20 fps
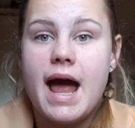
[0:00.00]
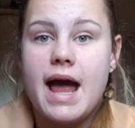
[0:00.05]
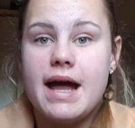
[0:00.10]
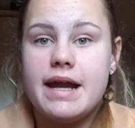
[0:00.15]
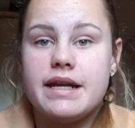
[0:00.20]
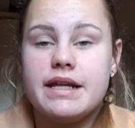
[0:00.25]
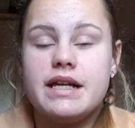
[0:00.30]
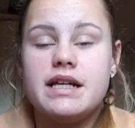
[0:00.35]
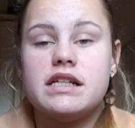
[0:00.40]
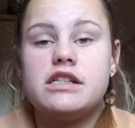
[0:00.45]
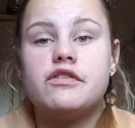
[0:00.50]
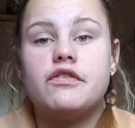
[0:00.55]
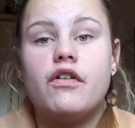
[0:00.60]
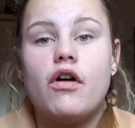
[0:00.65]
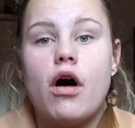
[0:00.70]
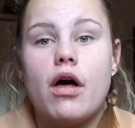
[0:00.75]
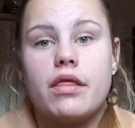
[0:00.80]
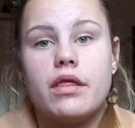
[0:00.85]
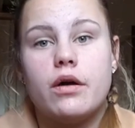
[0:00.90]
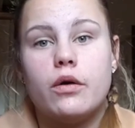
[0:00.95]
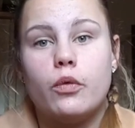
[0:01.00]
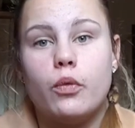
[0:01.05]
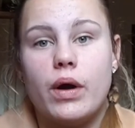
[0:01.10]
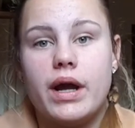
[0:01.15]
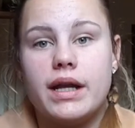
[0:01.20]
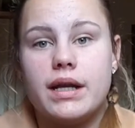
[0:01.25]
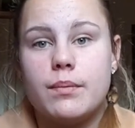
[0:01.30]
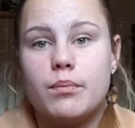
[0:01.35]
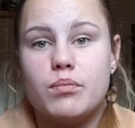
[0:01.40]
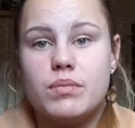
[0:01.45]
and his father
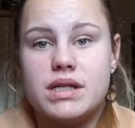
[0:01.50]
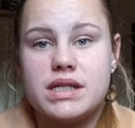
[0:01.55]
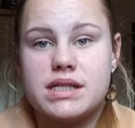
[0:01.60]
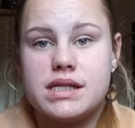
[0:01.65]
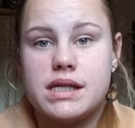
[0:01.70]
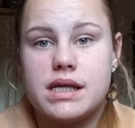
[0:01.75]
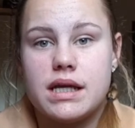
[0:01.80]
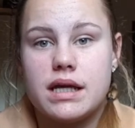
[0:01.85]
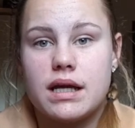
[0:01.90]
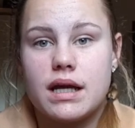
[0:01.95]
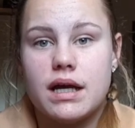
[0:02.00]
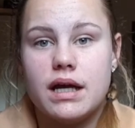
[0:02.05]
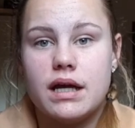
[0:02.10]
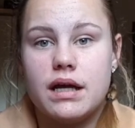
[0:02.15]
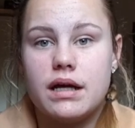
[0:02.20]
went missing